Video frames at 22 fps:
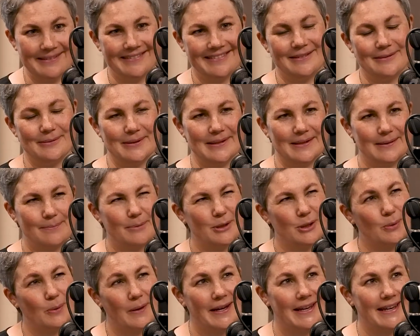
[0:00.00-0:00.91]

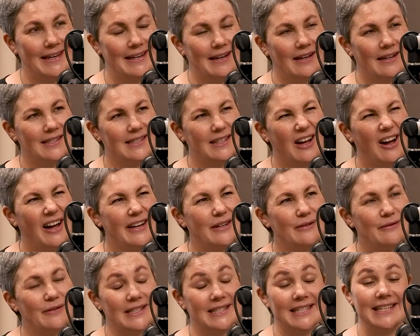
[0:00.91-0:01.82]

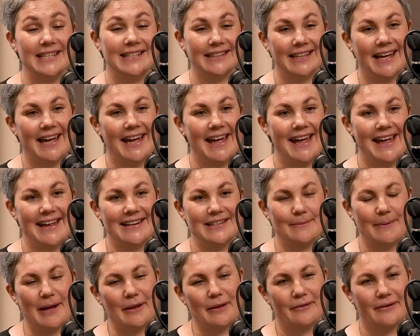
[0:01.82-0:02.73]
It's inland,
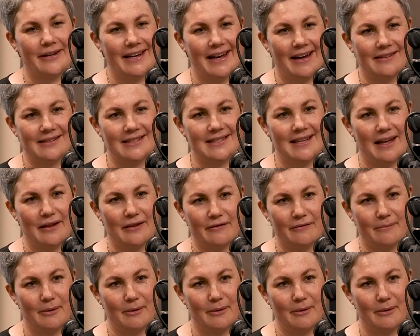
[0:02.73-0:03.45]
about 3 hours south of